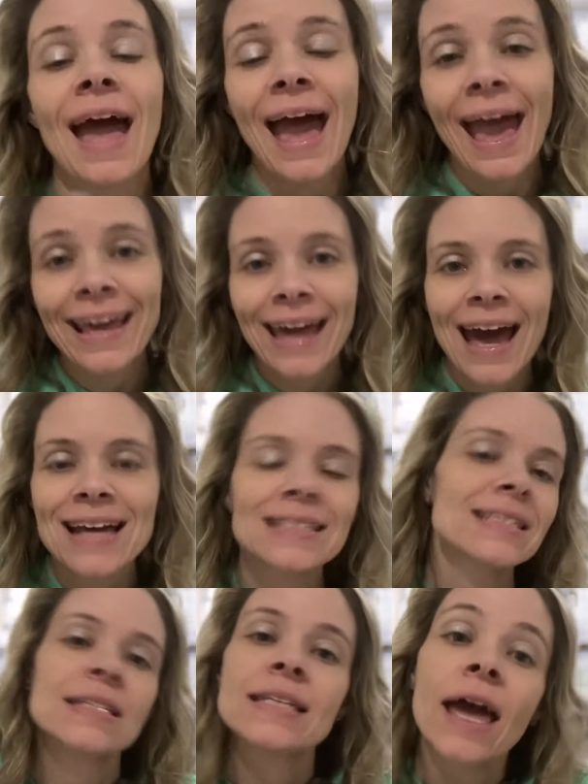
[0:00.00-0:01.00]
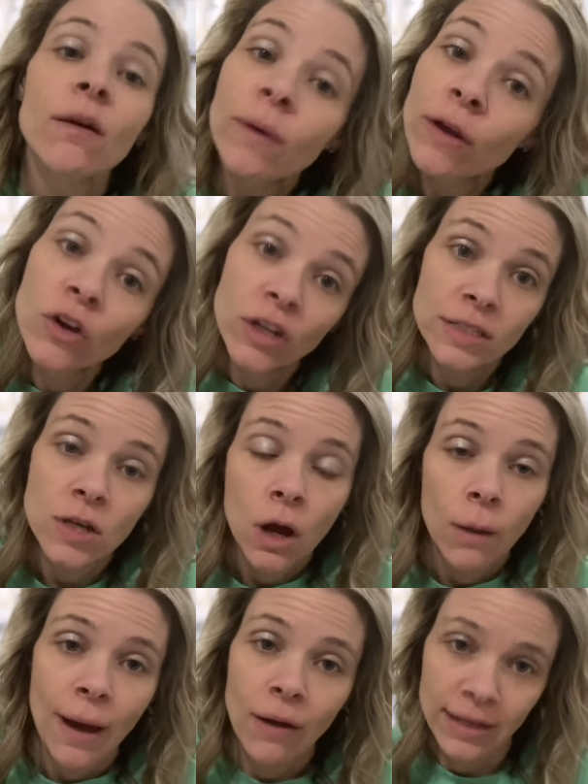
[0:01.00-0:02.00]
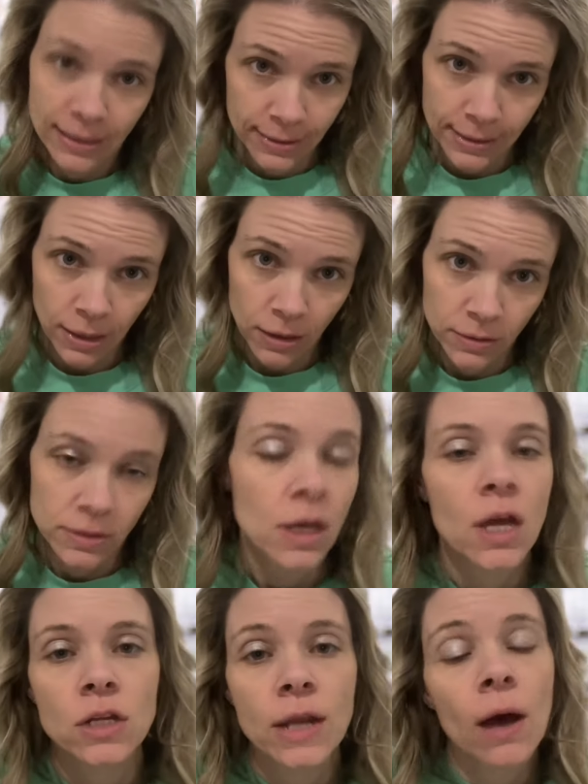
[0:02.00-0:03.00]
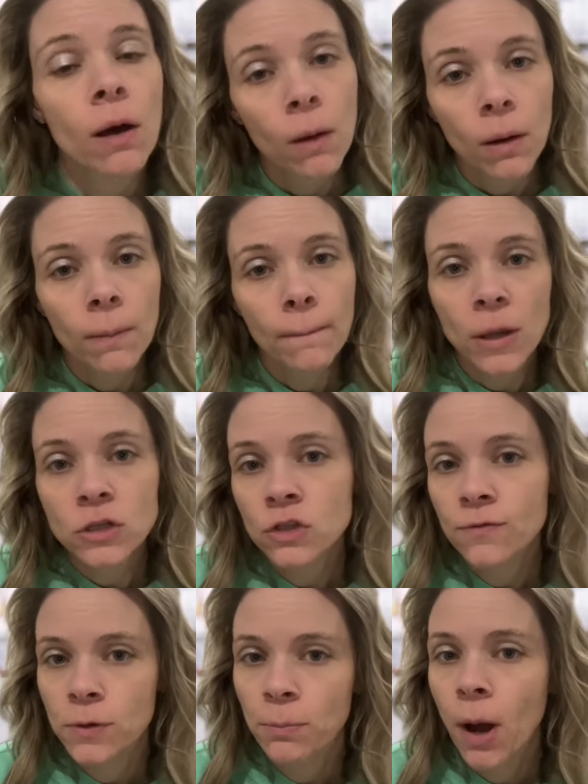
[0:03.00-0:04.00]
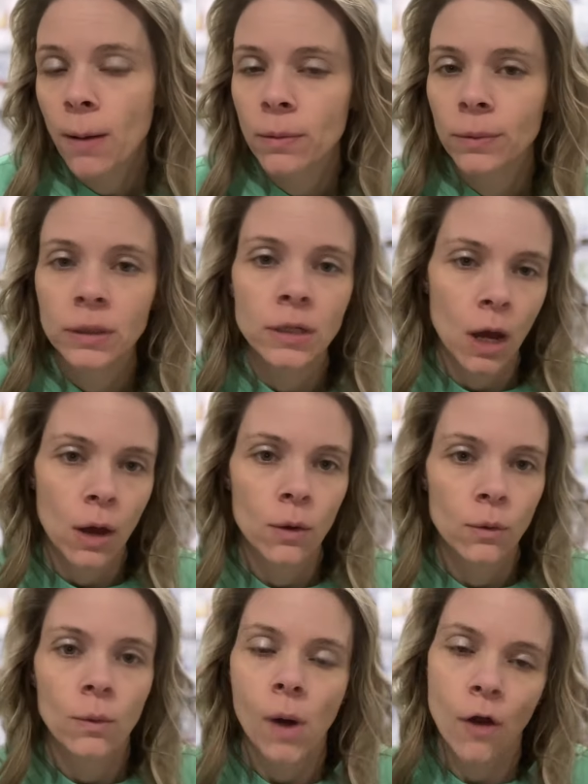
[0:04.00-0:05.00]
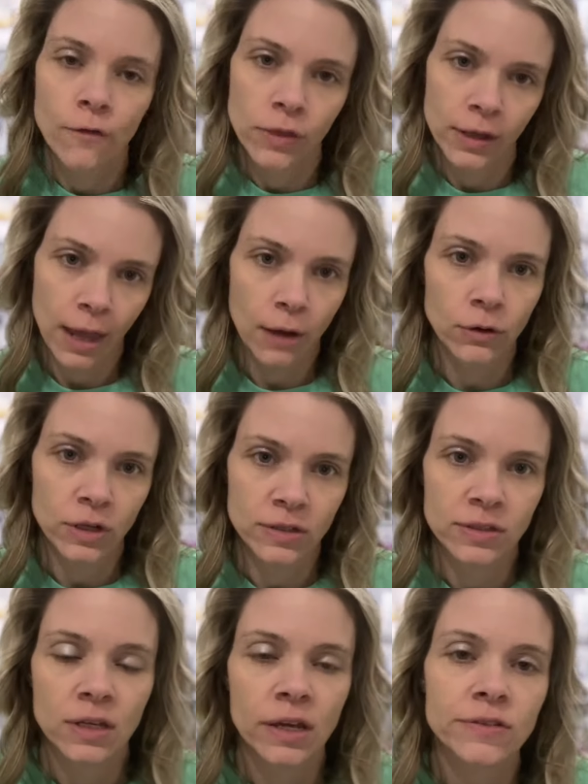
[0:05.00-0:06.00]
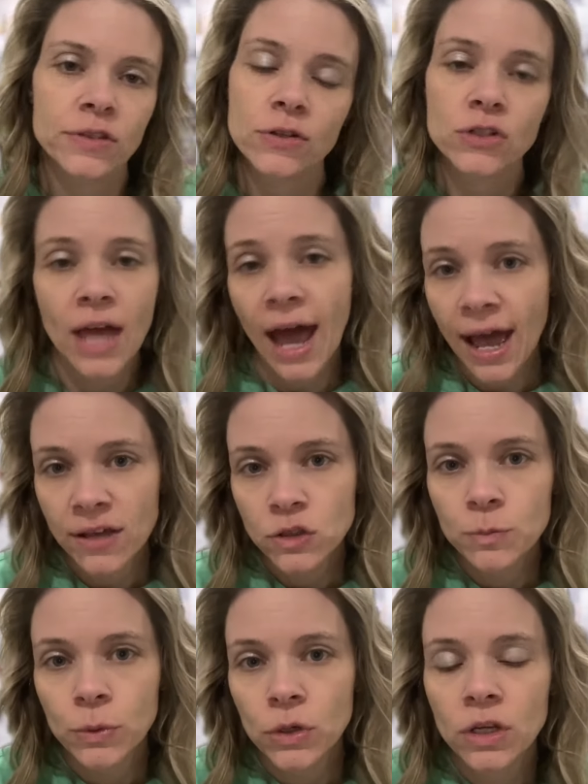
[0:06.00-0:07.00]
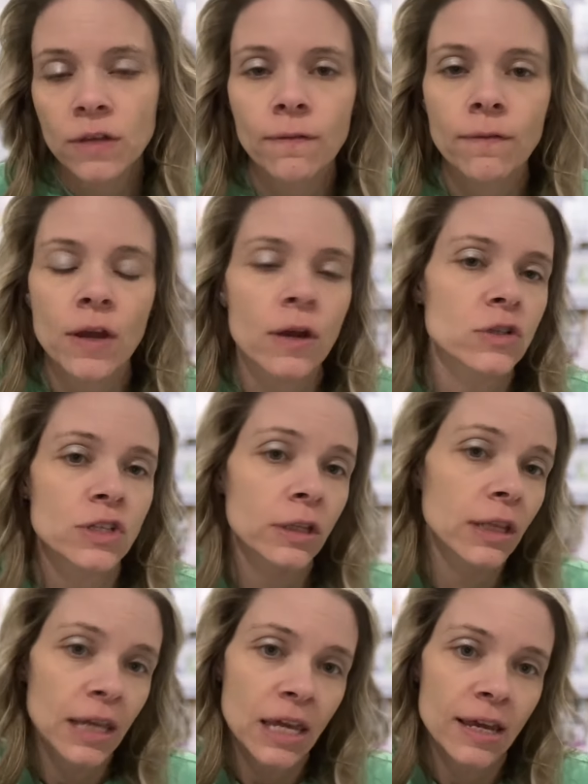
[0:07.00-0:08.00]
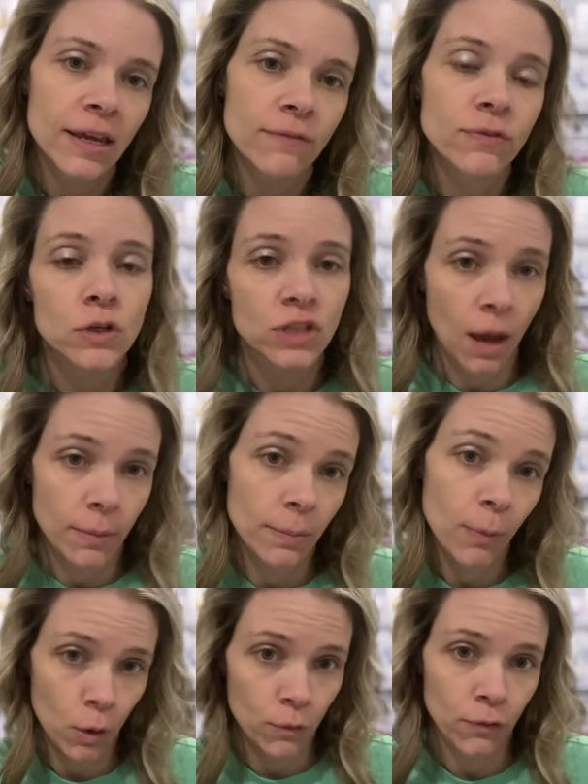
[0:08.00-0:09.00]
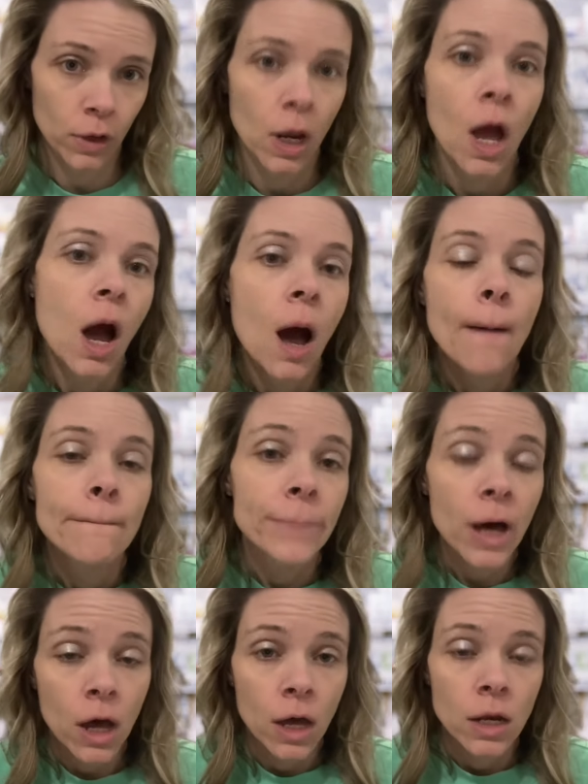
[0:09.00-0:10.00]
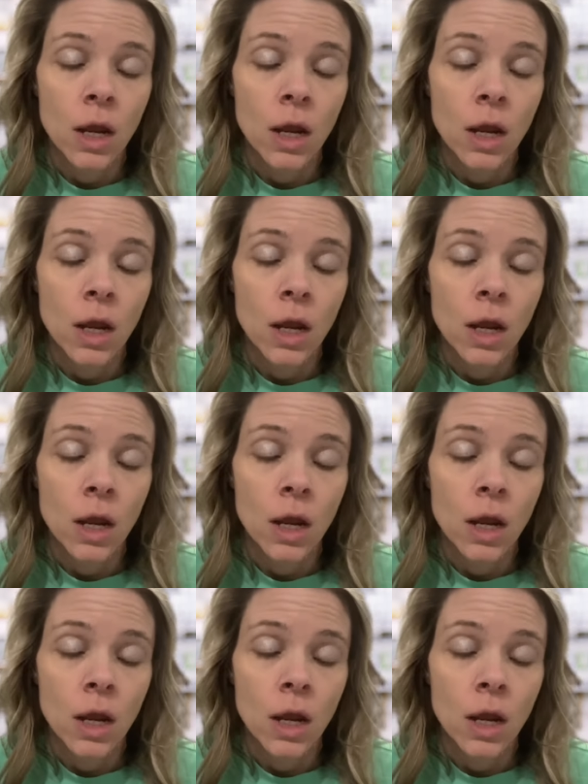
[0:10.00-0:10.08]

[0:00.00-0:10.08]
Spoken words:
Hey guys, today we are going to talk about NSAIDs. Now, most of you probably know over-the-counter NSAIDs. There's aspirin, there's Aleve, there's ibuprofen. But